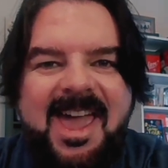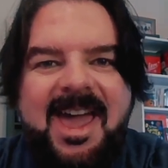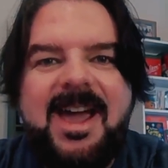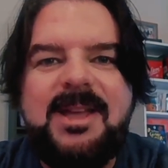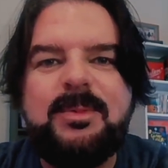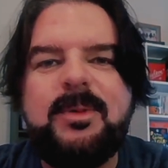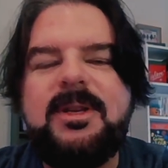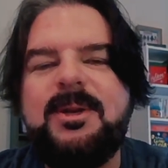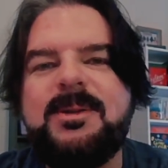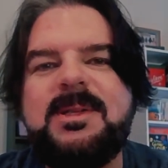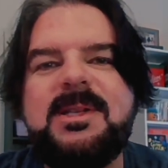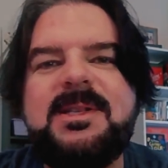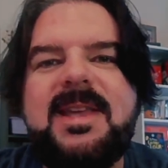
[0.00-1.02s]
as we
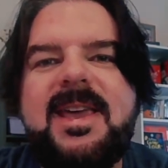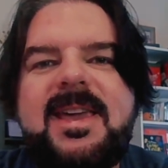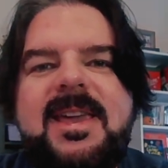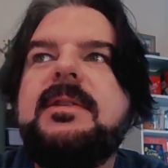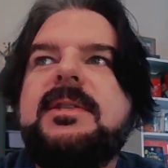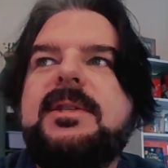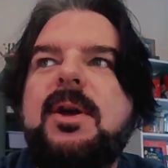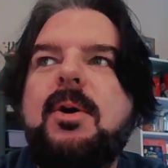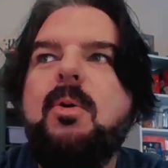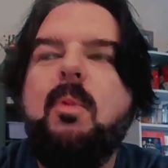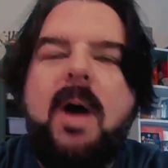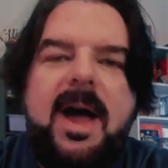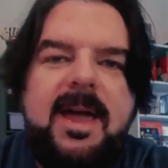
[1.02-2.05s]
used to say. So
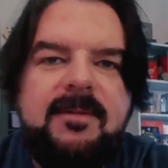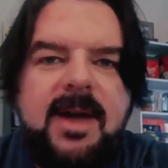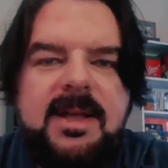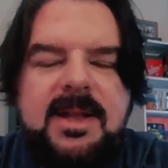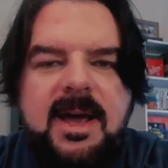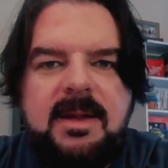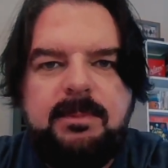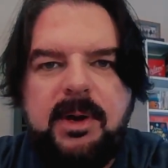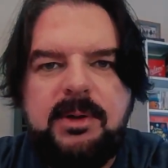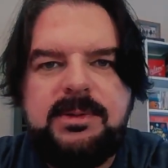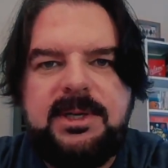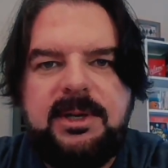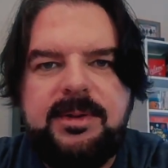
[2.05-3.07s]
why have I not
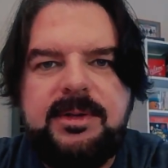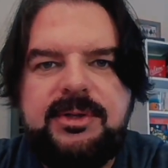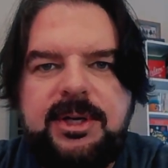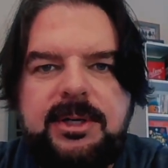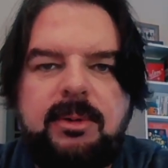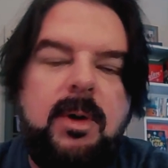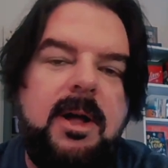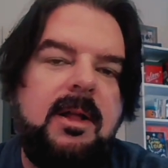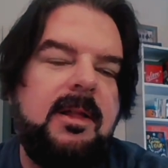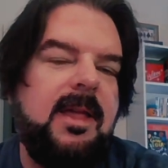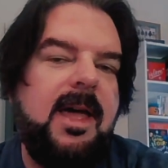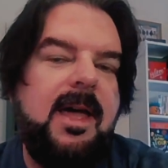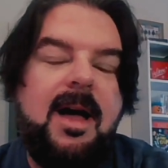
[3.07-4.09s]
posted on this channel?
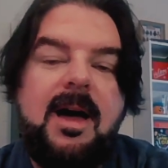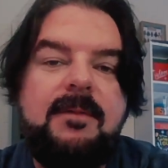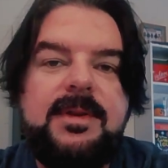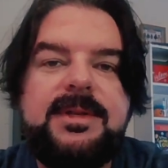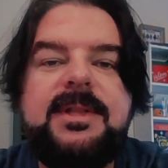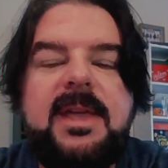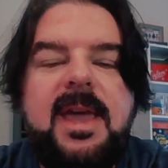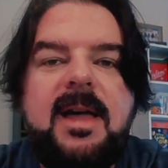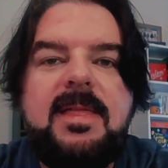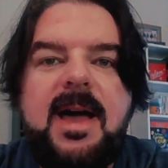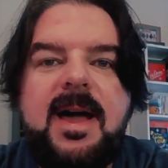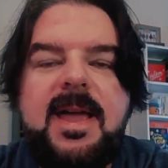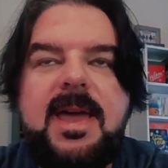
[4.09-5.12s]
Well, obviously
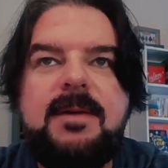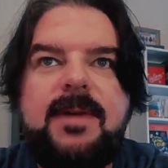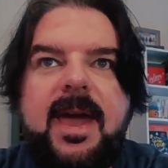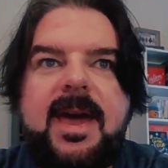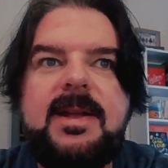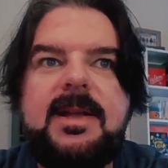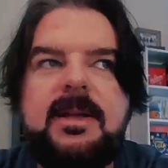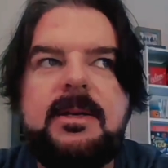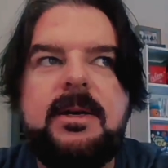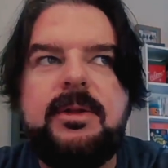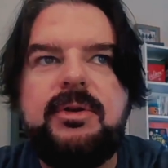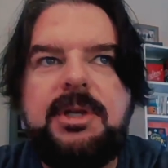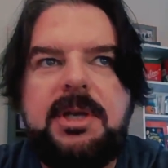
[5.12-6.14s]
I, I have had
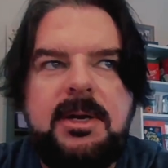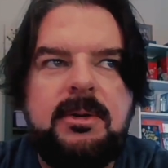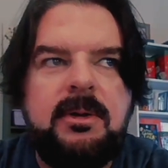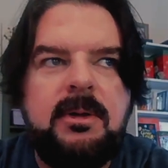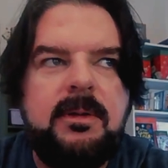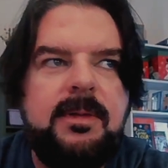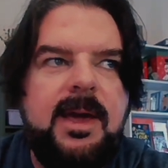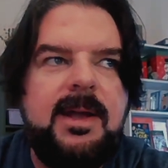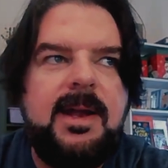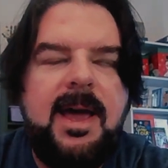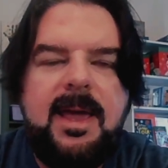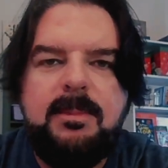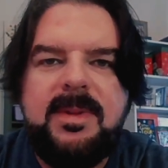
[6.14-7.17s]
another channel that
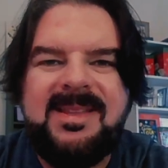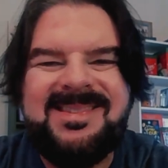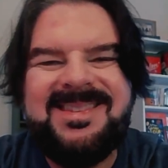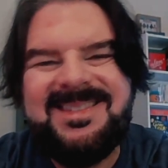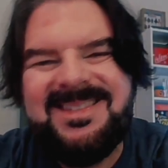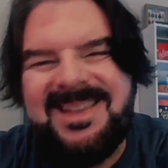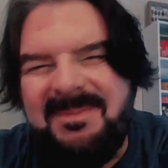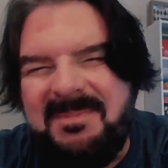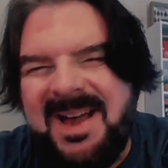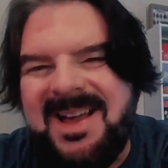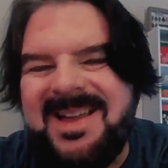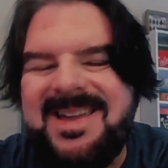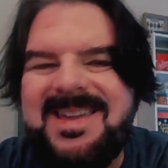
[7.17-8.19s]
I have been
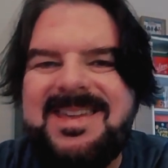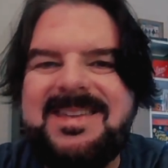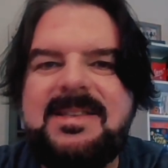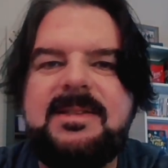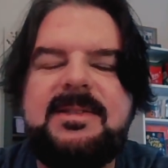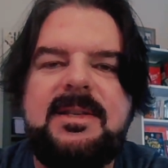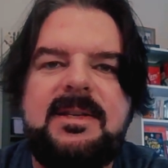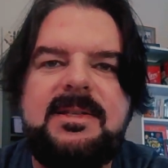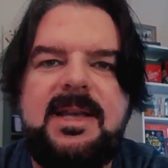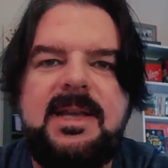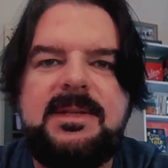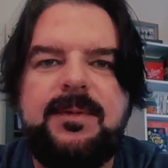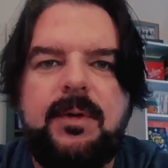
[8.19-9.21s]

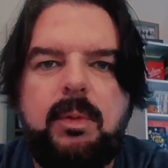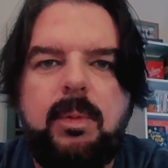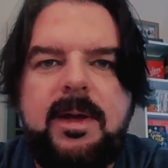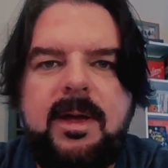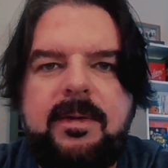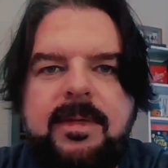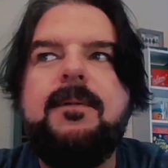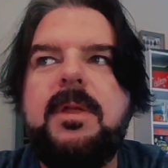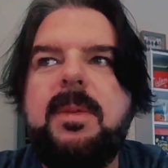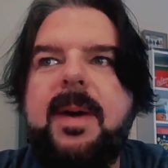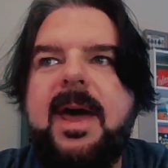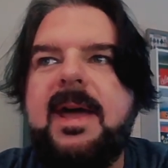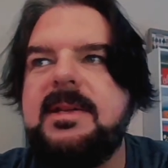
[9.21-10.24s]
semi-successful with for the
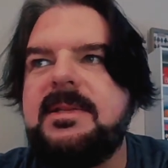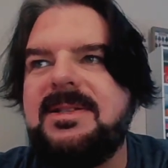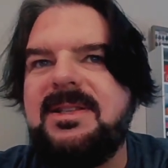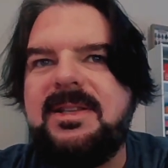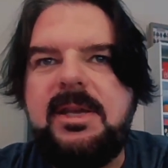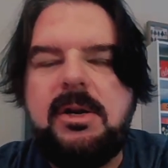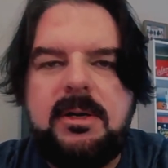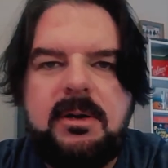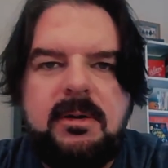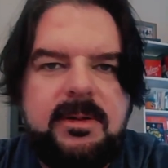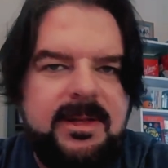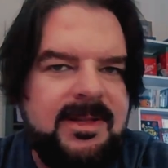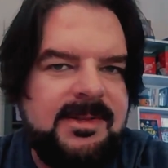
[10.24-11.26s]
past year
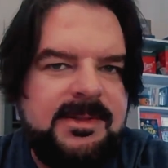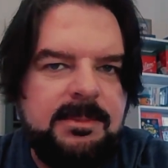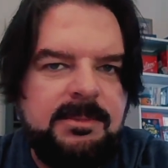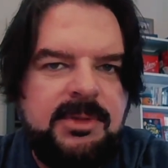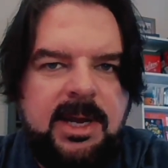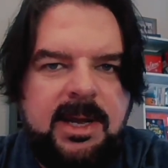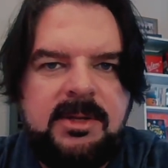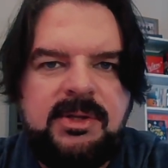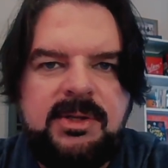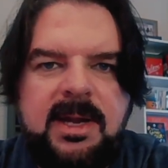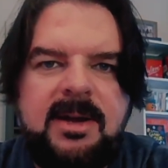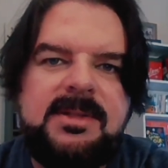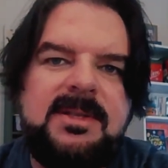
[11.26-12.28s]
and some change.
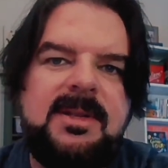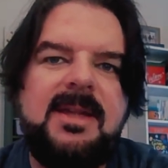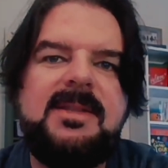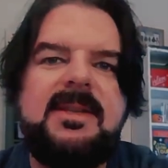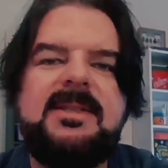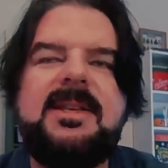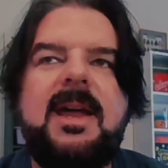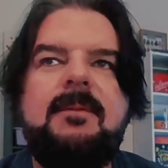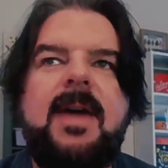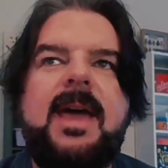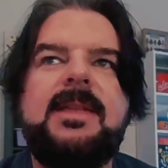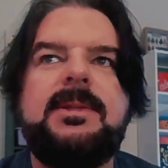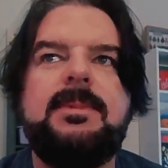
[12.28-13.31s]
Now, it's, it, it's kind of
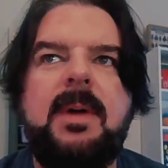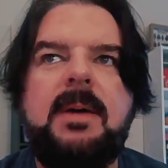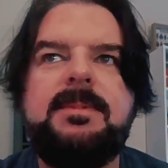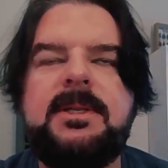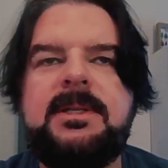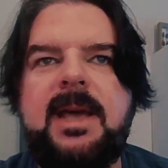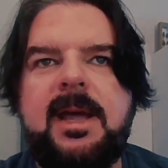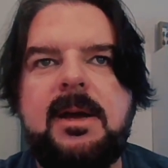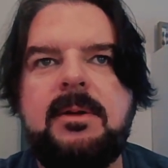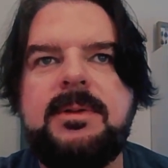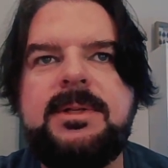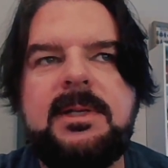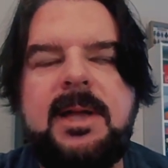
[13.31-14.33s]
had some ups and
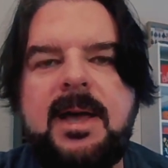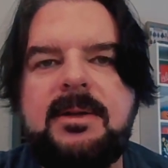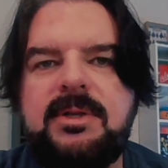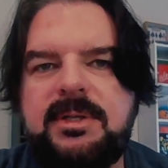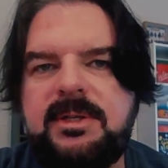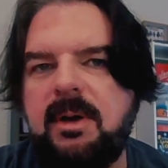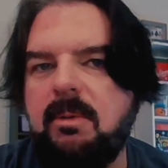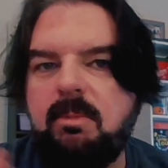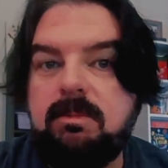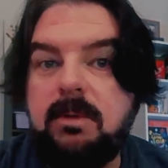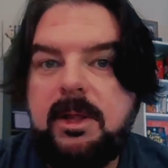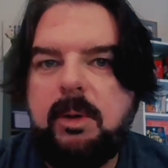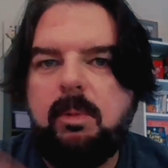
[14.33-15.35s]
downs, and I just uh,
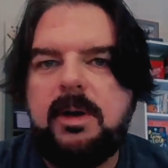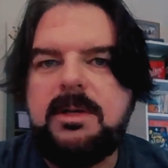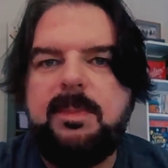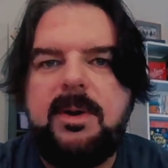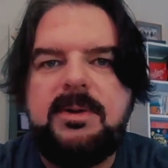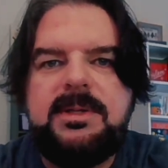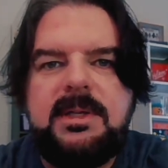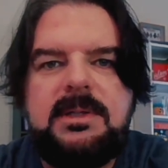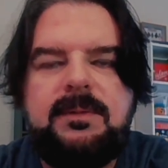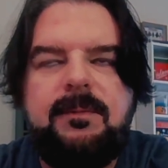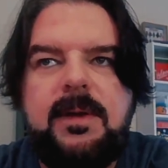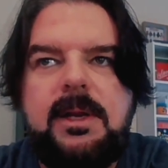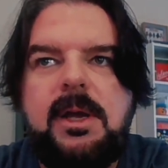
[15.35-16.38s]
really wanted to post this
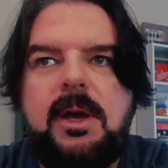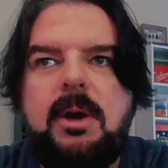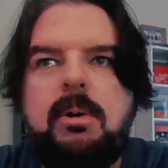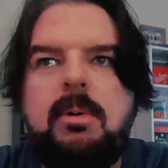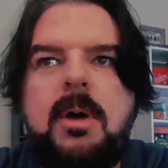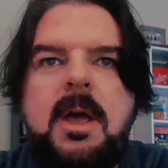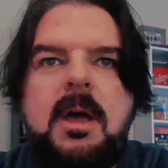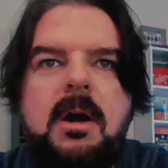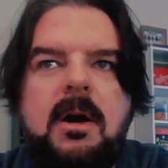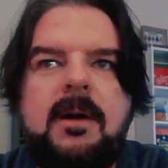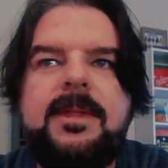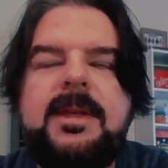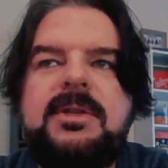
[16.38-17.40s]
video
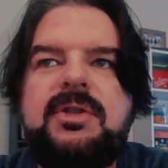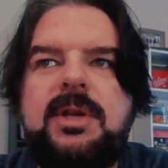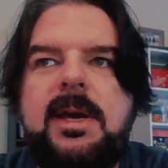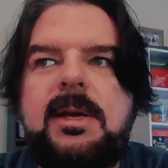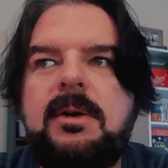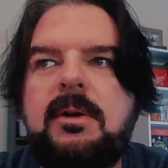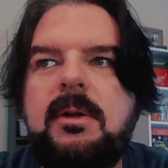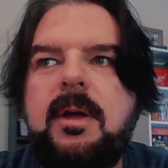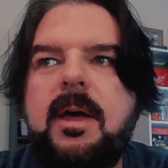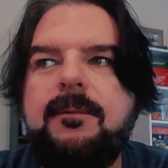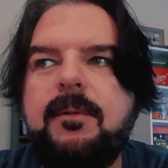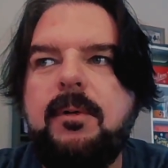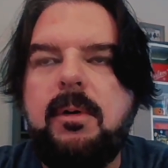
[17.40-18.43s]
on this channel
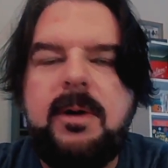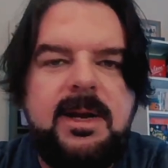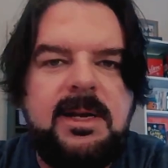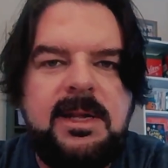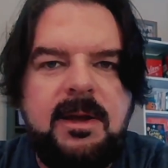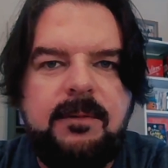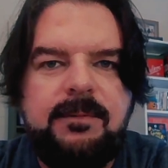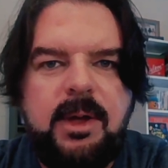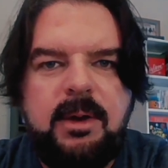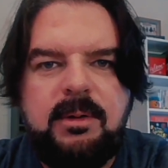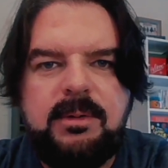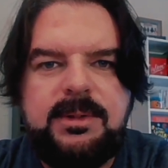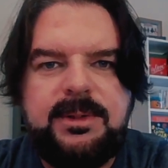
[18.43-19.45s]
uh, for any of
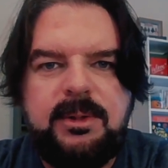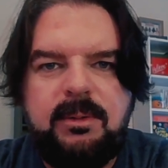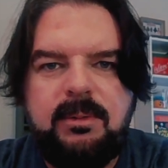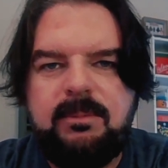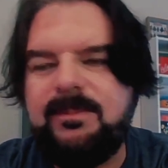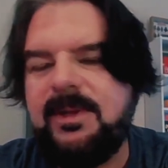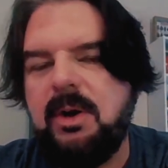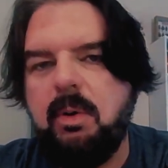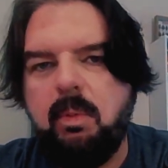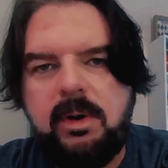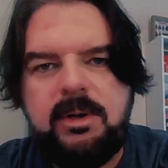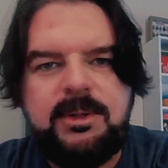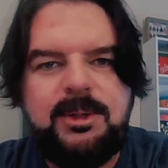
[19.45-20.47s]
those who, you know,
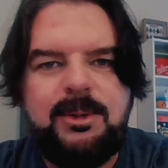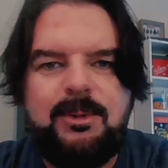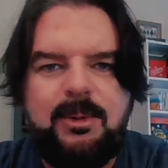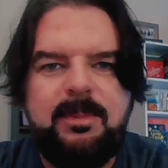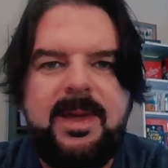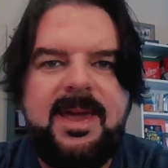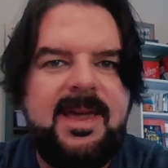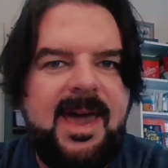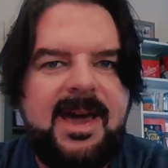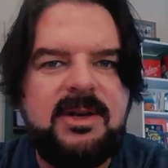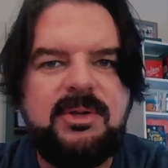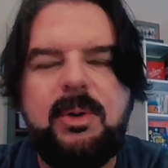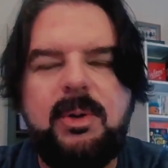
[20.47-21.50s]
one or two who may
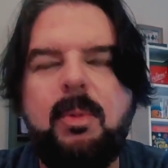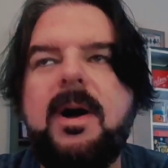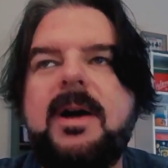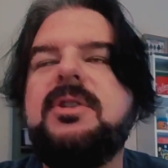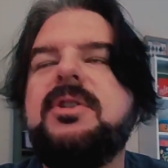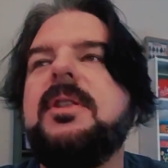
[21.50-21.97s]
actually watch